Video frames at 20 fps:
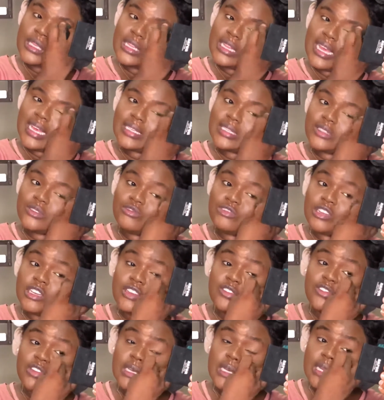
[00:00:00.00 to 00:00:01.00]
that's
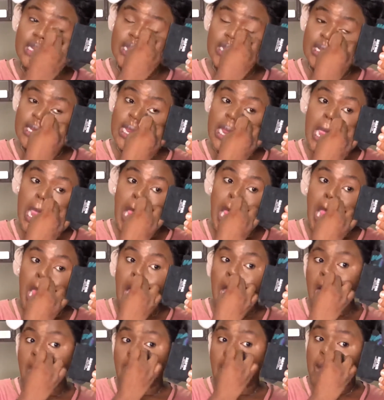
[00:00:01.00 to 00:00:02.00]
really
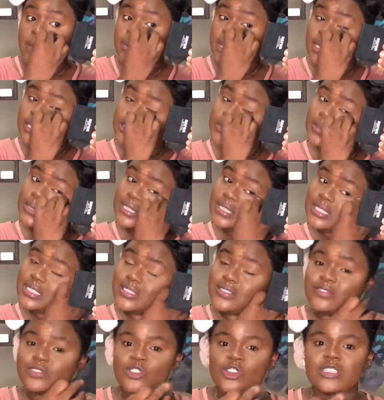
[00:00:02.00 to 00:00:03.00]

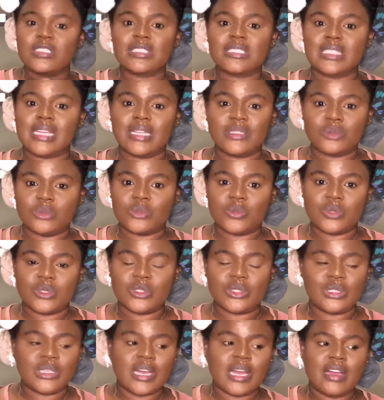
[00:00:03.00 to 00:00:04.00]
expensive. Just start with what
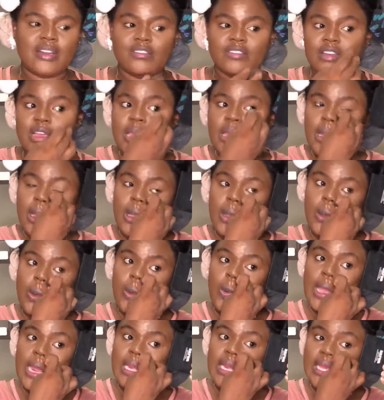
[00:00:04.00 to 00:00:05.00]
you have.
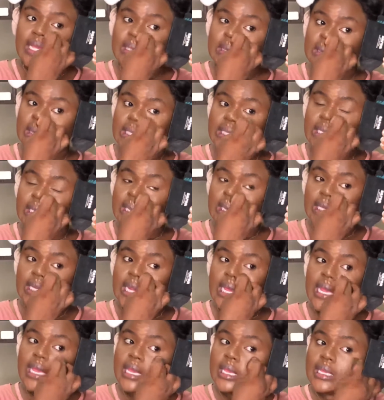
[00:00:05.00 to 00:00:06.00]
When I started,
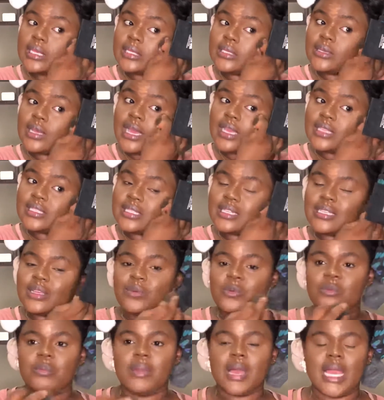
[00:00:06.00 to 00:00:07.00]
I started
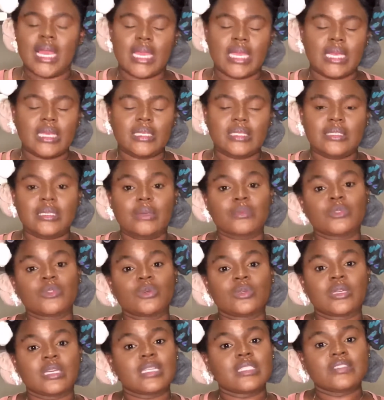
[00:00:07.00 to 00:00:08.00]
with my
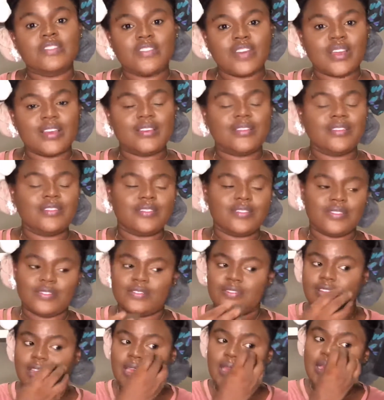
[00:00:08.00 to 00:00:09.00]
Samsung S5.
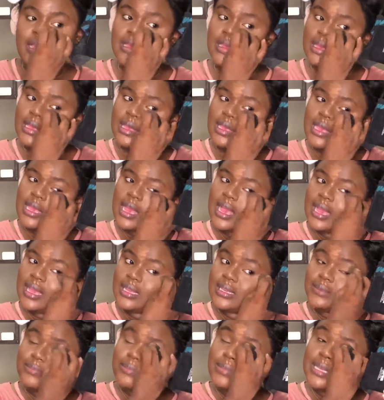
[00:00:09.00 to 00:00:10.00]
Yeah, I
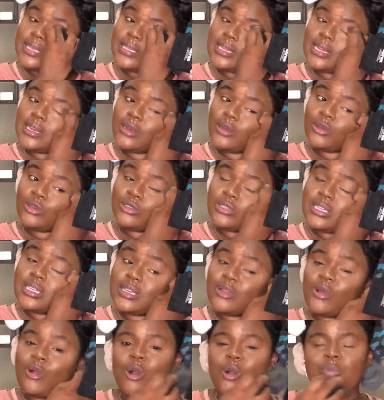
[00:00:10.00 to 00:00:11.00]
made a
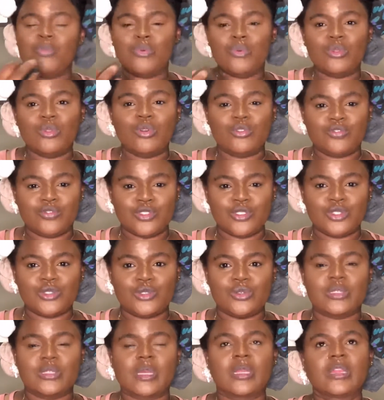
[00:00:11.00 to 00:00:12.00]
couple of
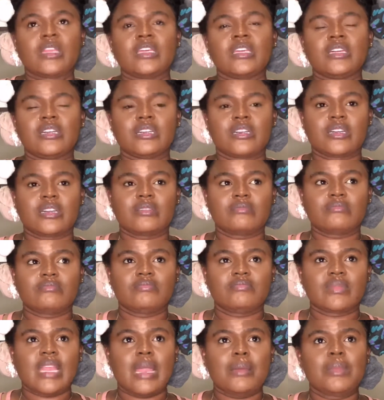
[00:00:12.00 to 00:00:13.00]
videos. I think
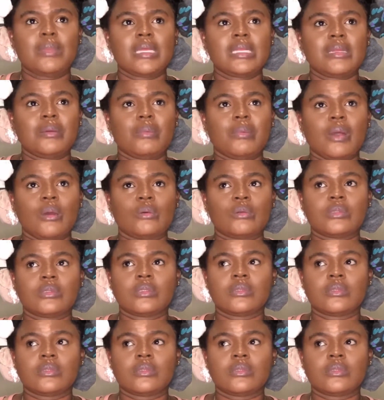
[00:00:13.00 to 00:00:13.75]
I made about